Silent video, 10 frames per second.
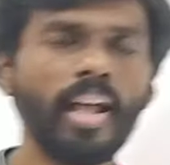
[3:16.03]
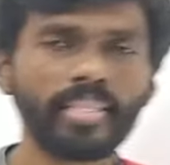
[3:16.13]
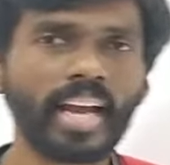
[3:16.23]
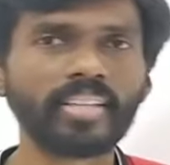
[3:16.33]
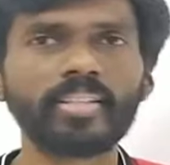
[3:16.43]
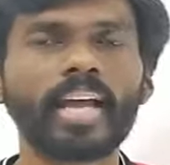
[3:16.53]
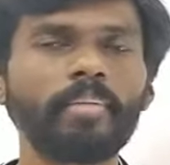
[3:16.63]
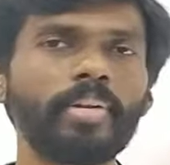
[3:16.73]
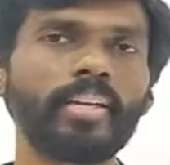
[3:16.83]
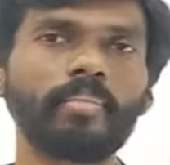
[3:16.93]
That is the
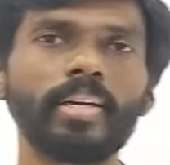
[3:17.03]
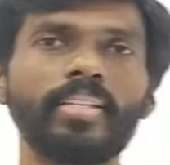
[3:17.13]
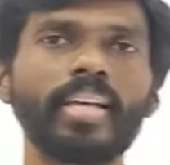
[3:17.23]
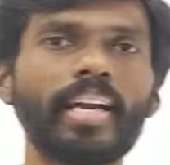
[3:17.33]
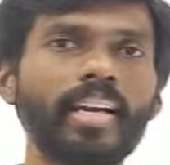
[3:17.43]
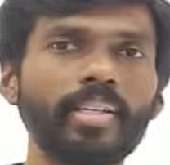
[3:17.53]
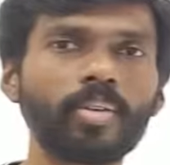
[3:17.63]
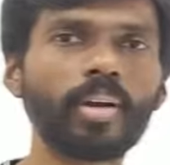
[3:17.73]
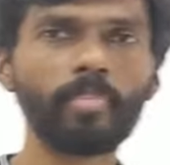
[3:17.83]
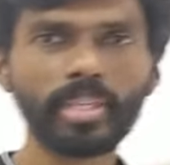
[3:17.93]
time taken by the satellite
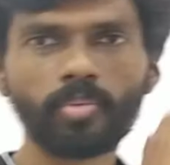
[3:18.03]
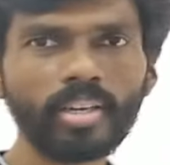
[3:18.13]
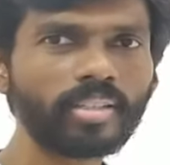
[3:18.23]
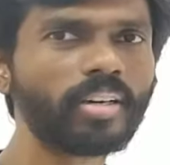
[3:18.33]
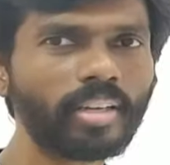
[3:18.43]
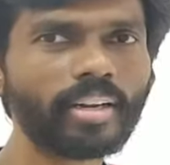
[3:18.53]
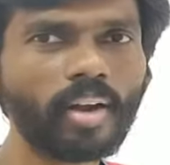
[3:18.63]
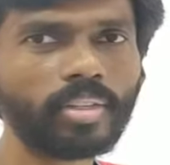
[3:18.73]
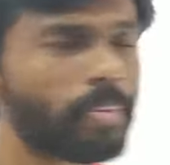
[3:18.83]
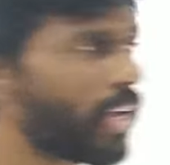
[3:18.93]
to complete one circle
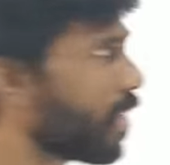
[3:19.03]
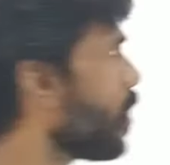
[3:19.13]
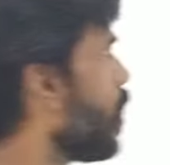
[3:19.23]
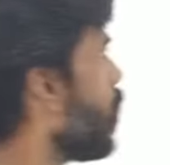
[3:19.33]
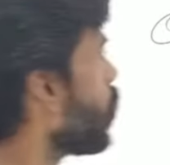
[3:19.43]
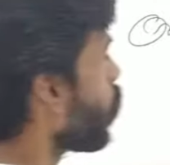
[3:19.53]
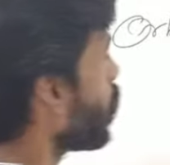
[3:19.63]
around the planet. So